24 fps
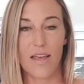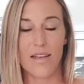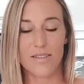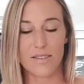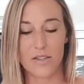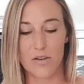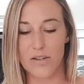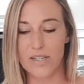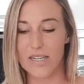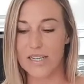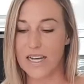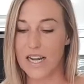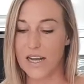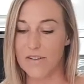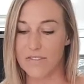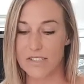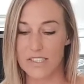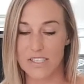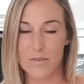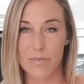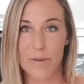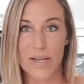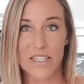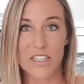So I didn't have to
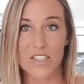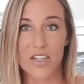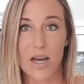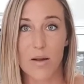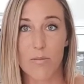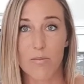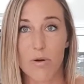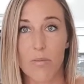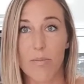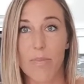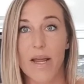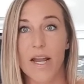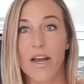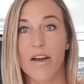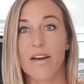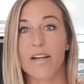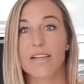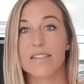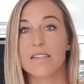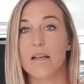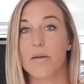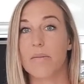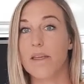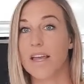spend time preparing
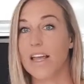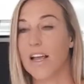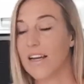something.